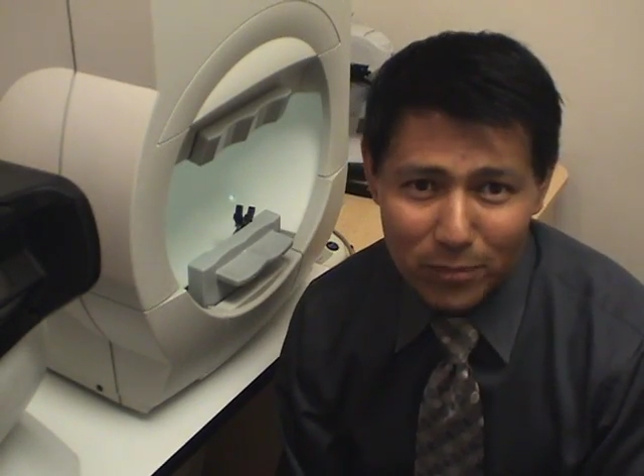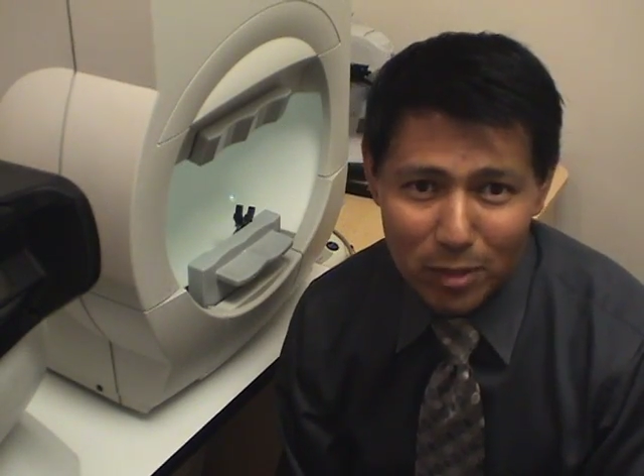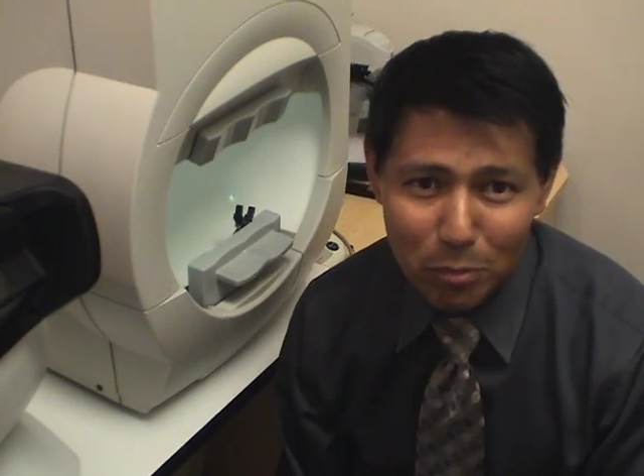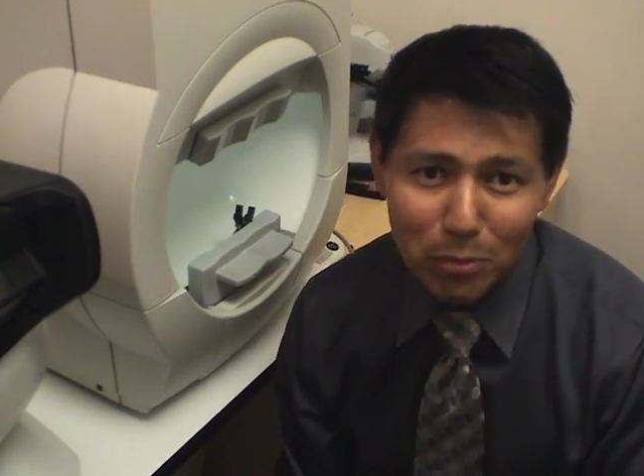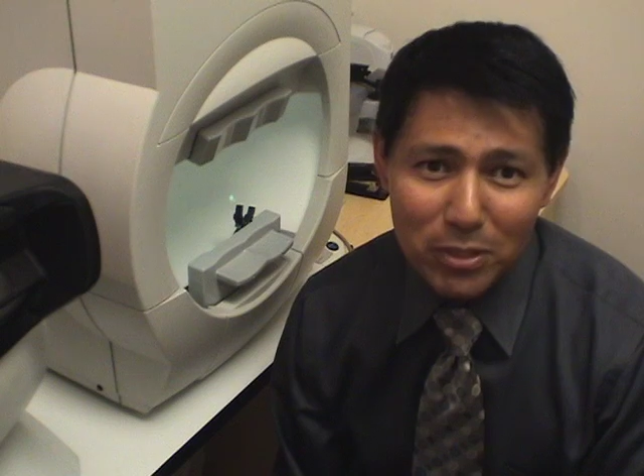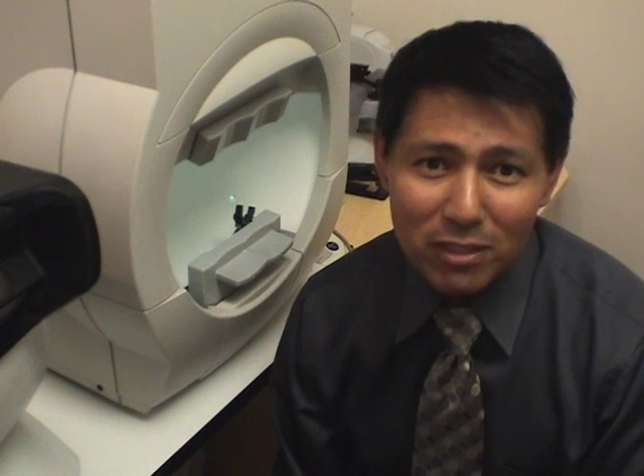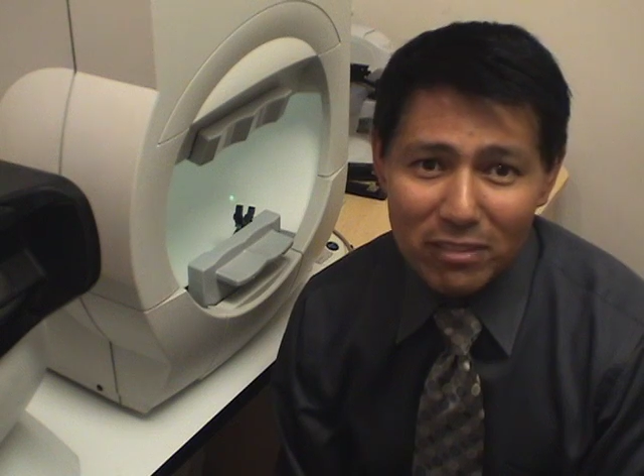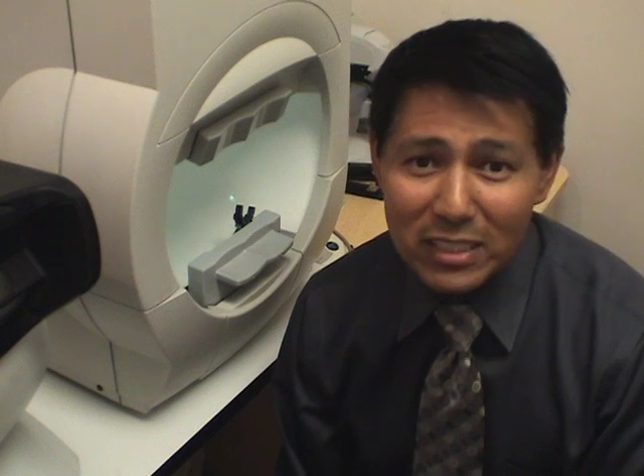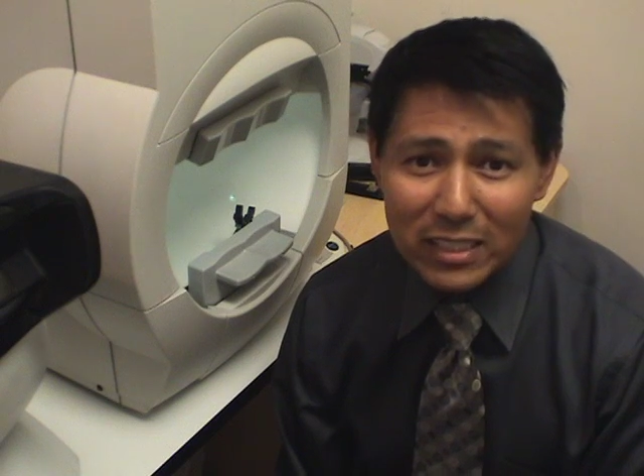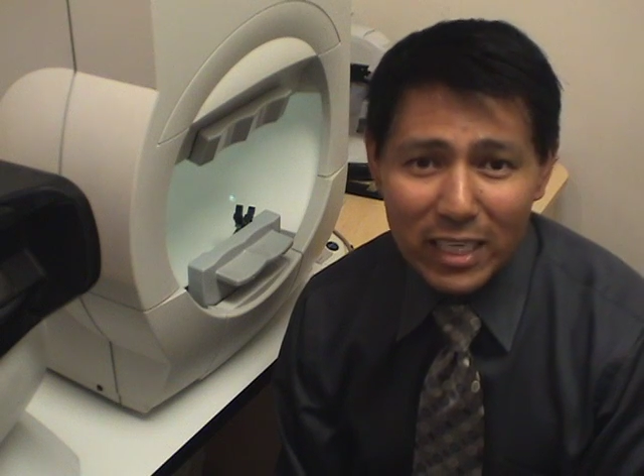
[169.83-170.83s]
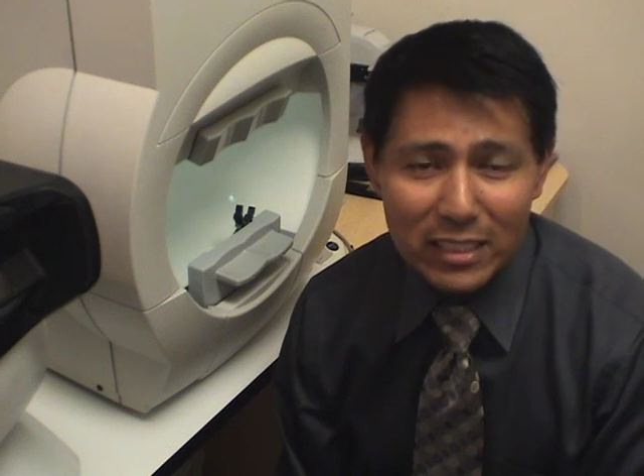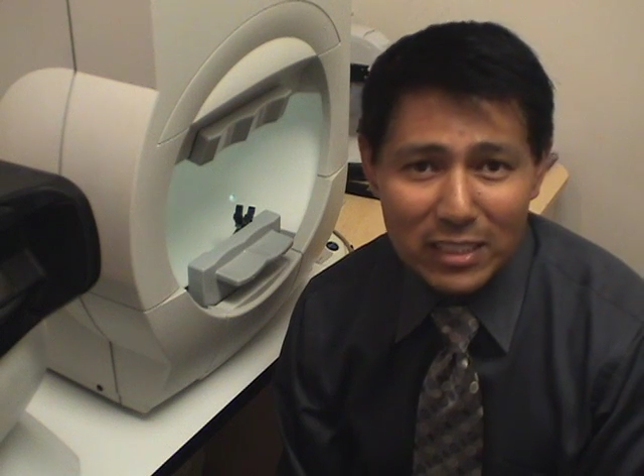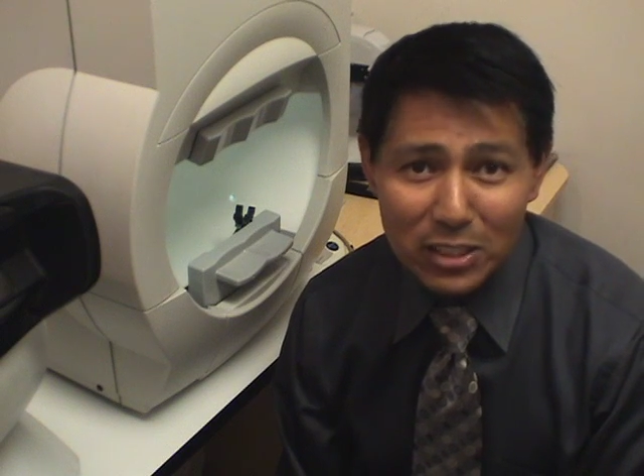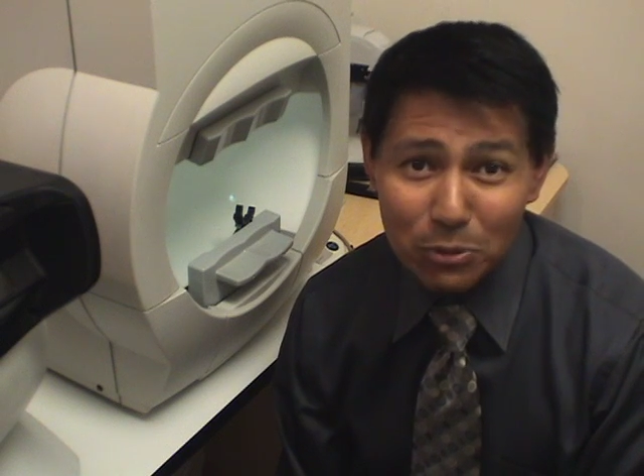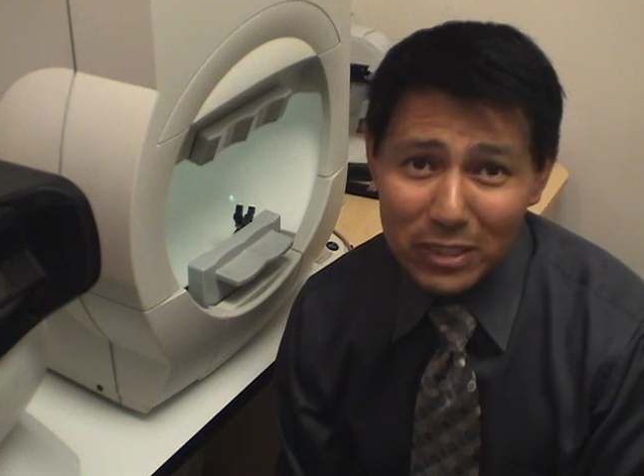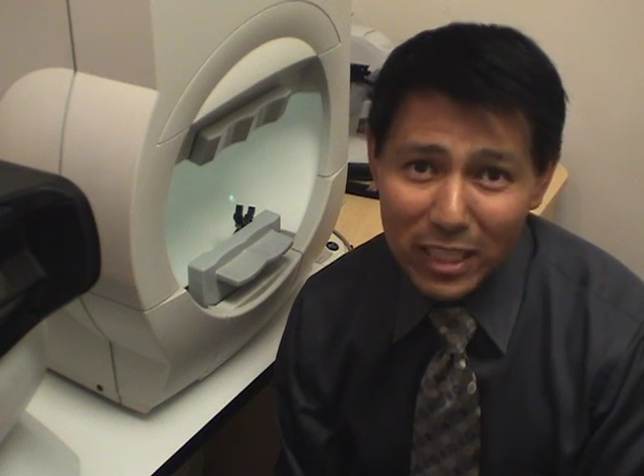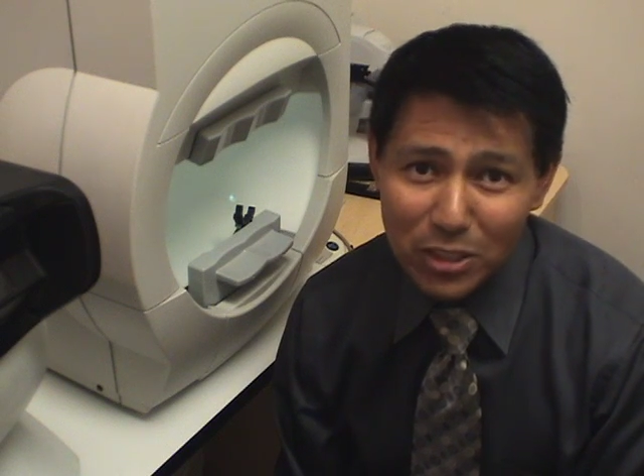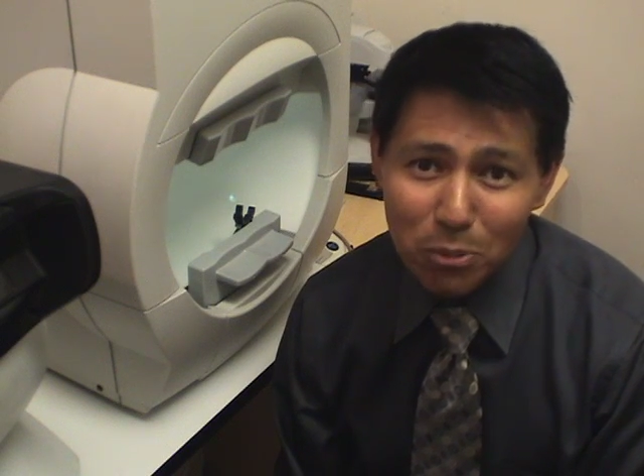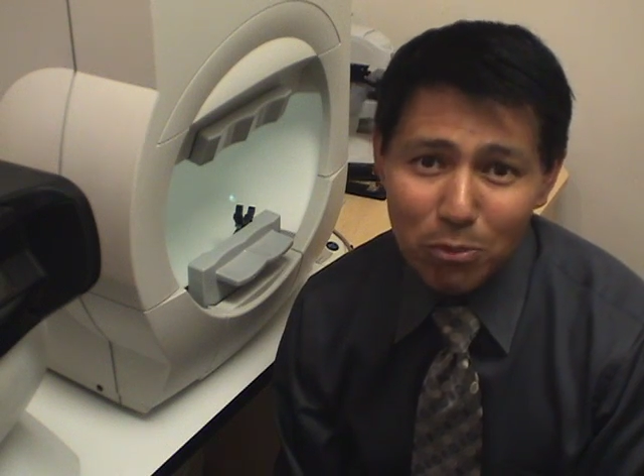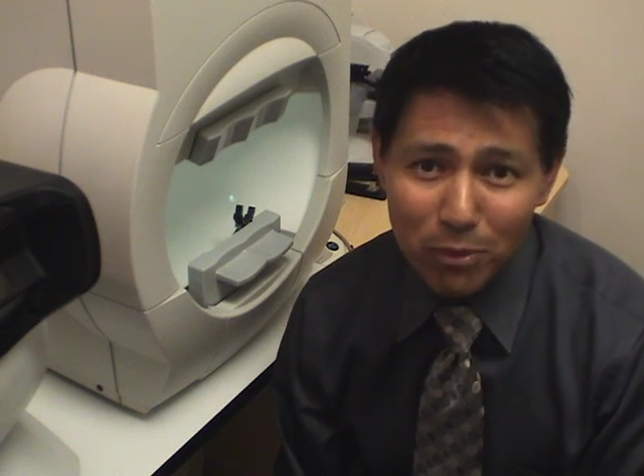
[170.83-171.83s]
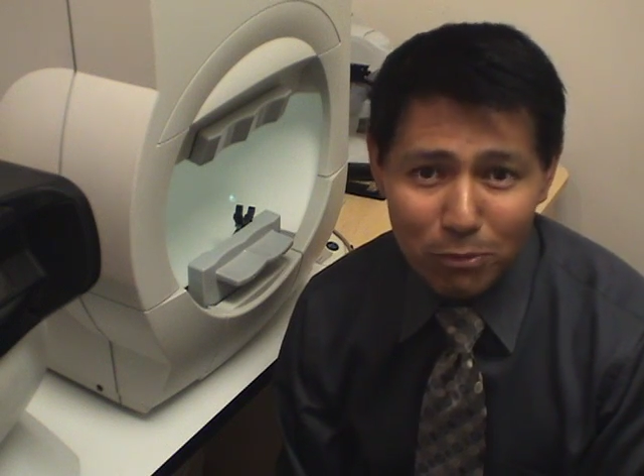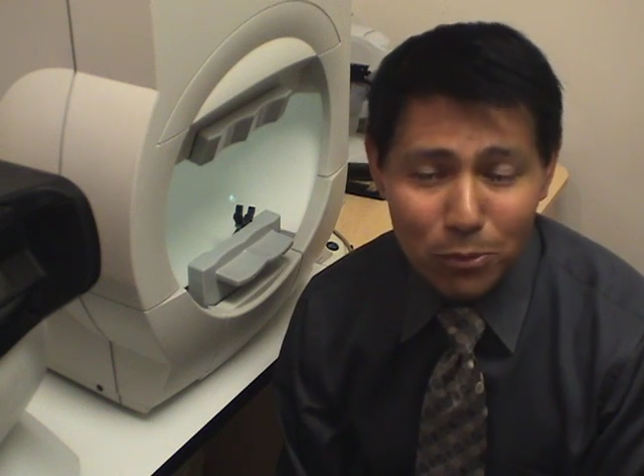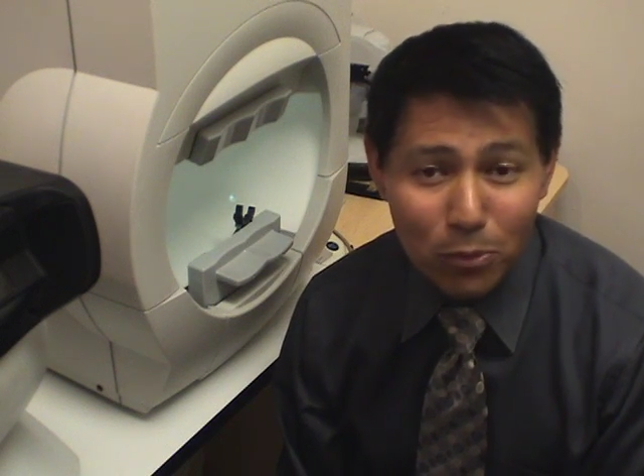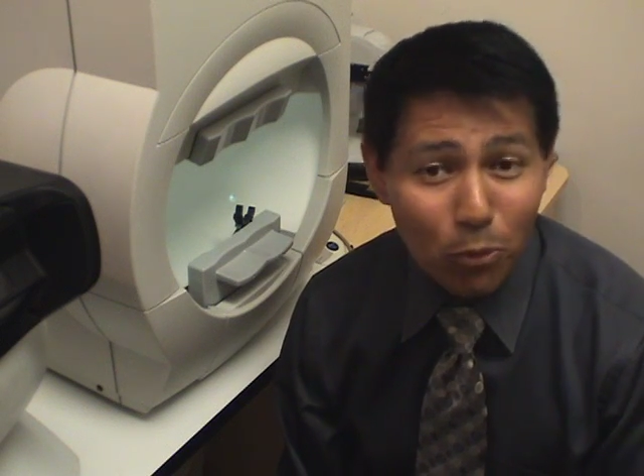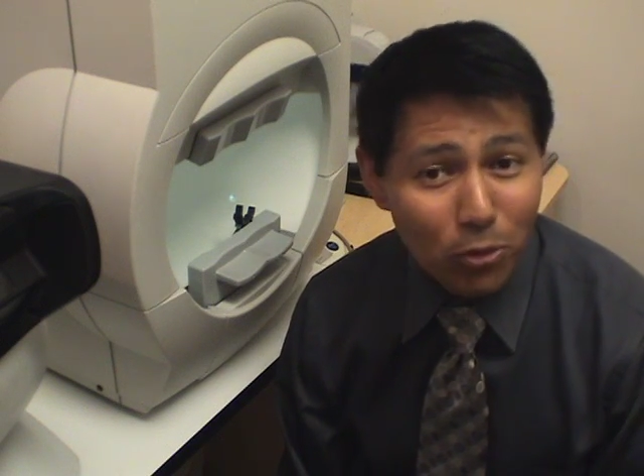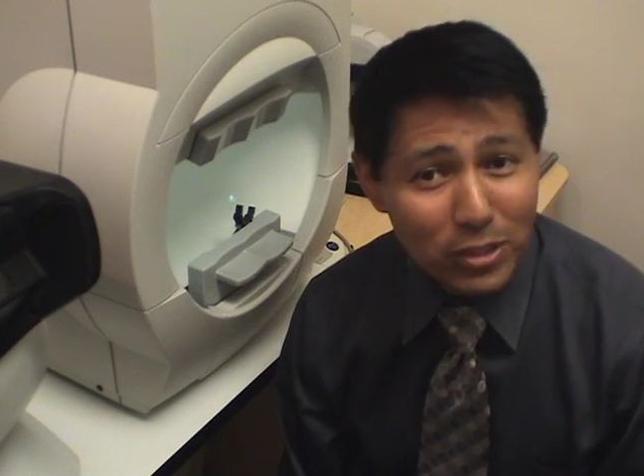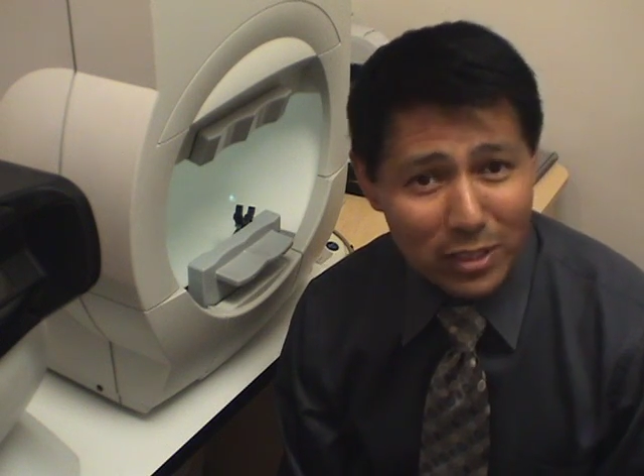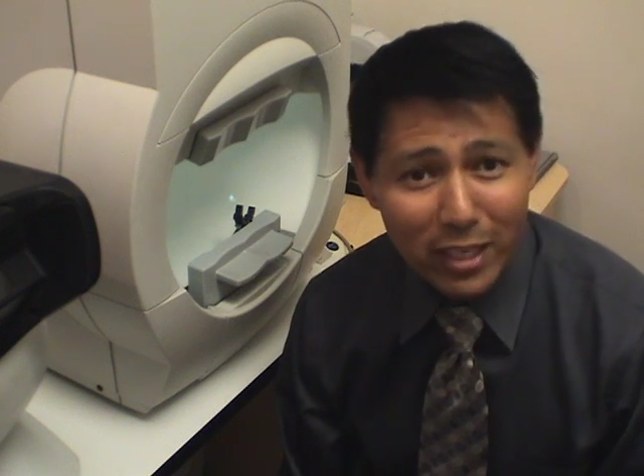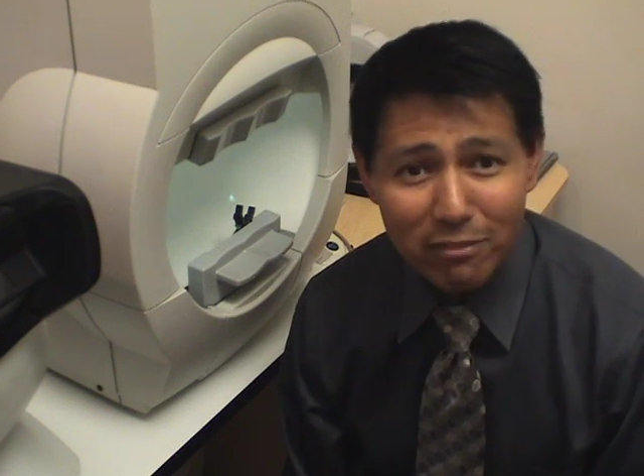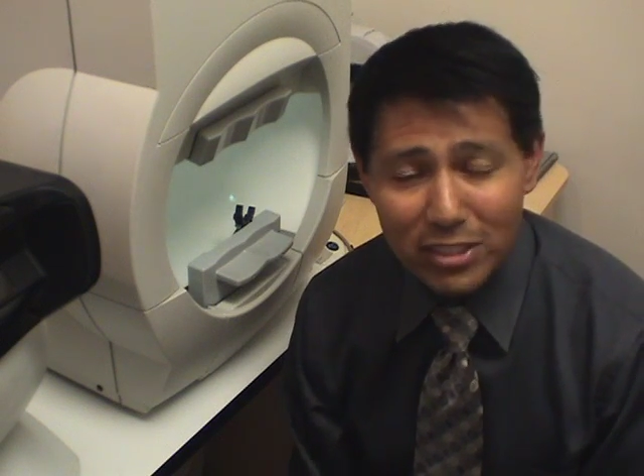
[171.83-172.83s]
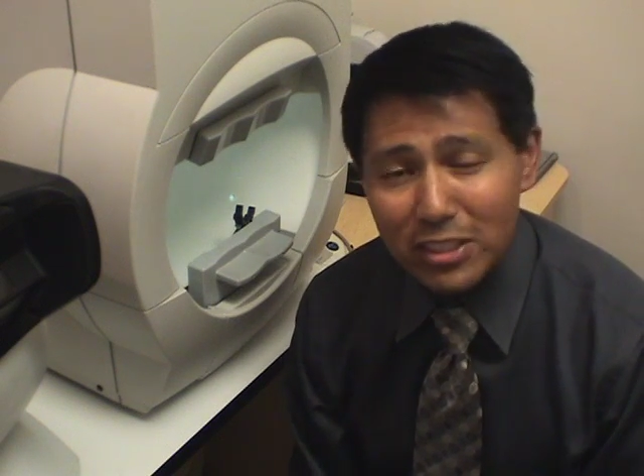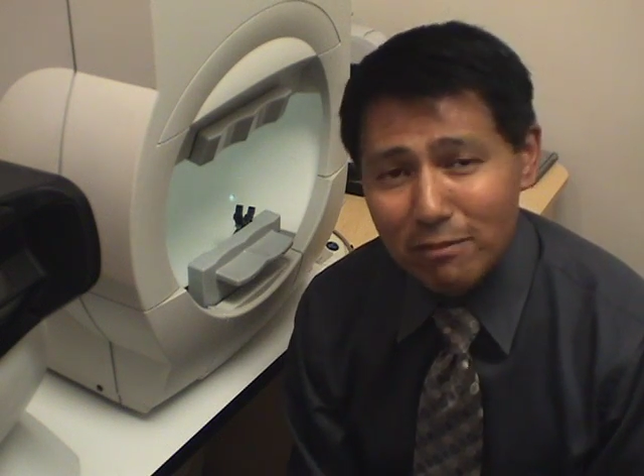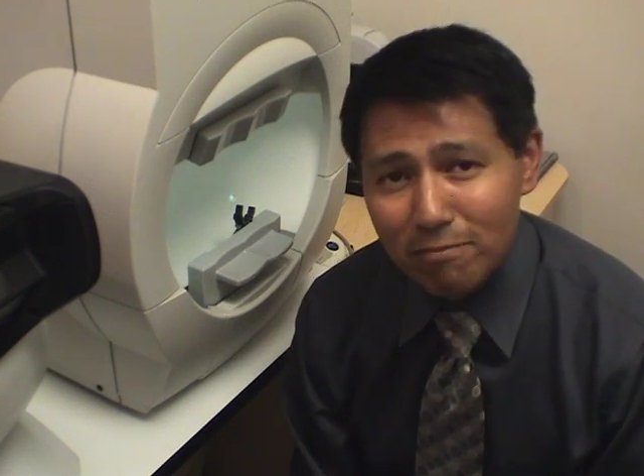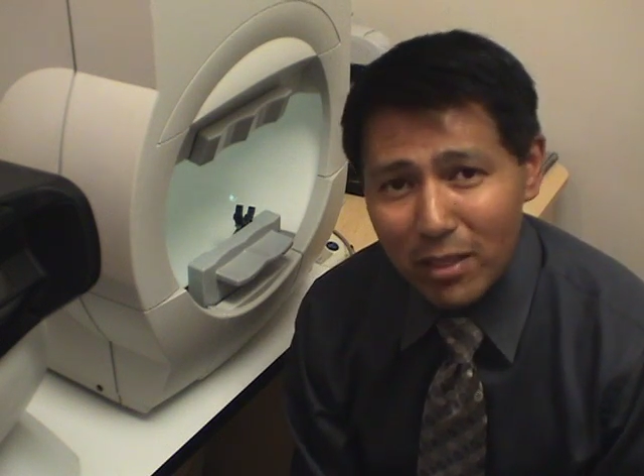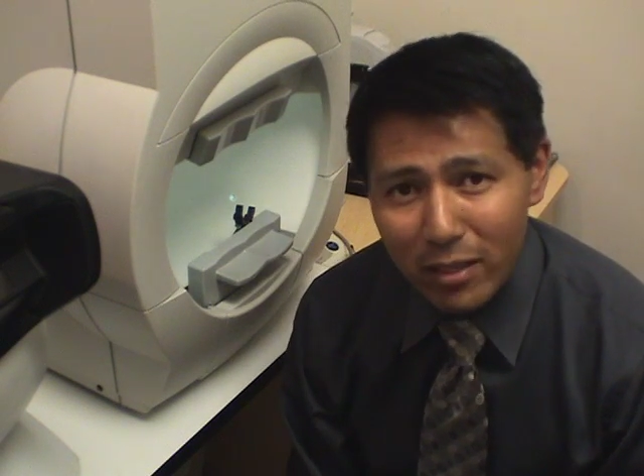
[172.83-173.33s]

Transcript: The purpose of this test is to assess your peripheral or side vision.